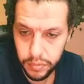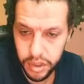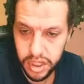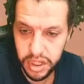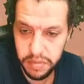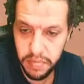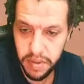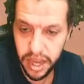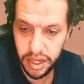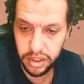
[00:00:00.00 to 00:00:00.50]

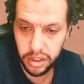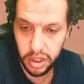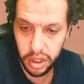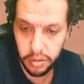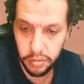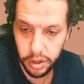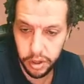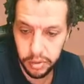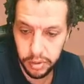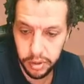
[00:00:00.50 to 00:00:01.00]
We smashed
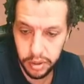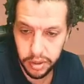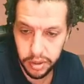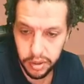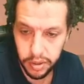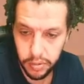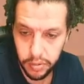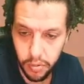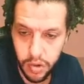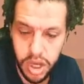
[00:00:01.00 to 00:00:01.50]
that baby.
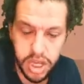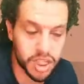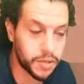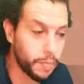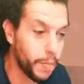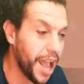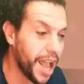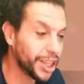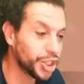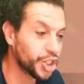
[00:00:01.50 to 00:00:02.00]
We
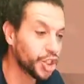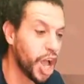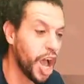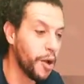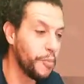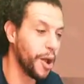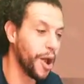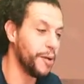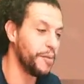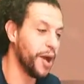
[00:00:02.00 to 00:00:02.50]
smashed that